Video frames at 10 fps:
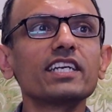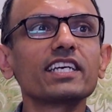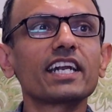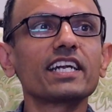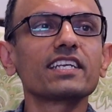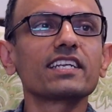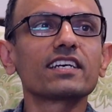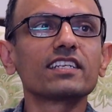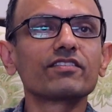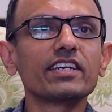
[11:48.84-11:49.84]

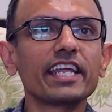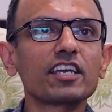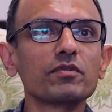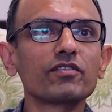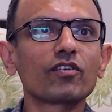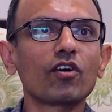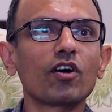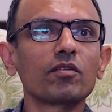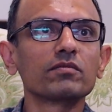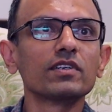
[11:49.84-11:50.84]
criteria that will take me
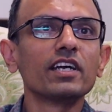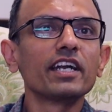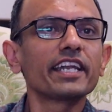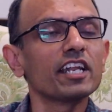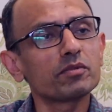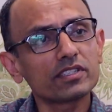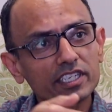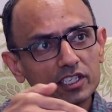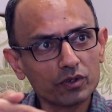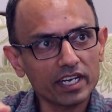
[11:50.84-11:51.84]
from
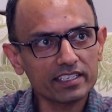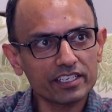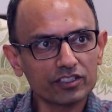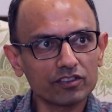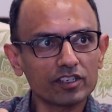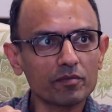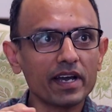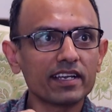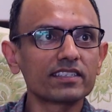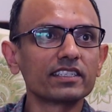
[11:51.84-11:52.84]
10% utilization of
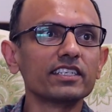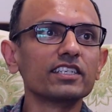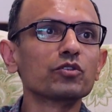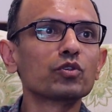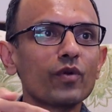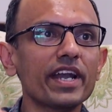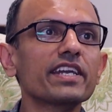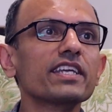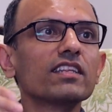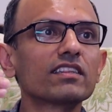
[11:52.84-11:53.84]
capacity to
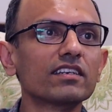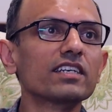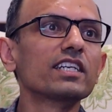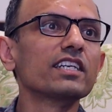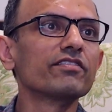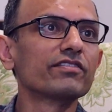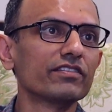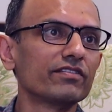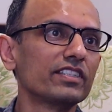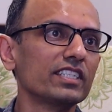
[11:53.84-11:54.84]
20, 30,
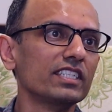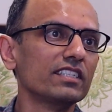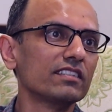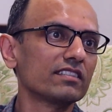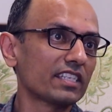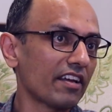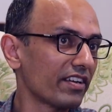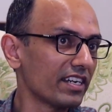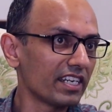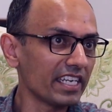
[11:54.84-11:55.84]
50,
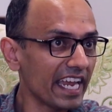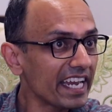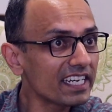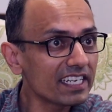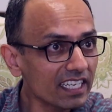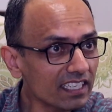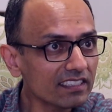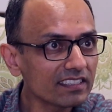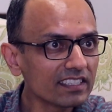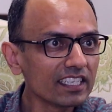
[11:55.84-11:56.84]
70, 80?
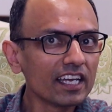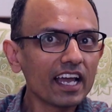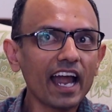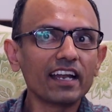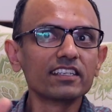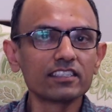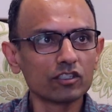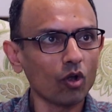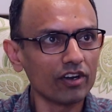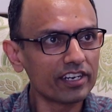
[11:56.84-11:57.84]
And this is
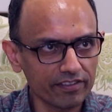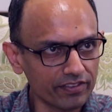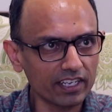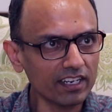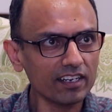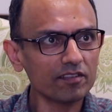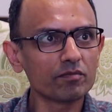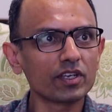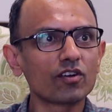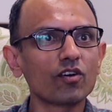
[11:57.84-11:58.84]
non-trivial,
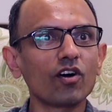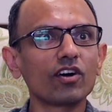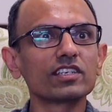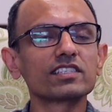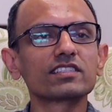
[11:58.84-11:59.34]
because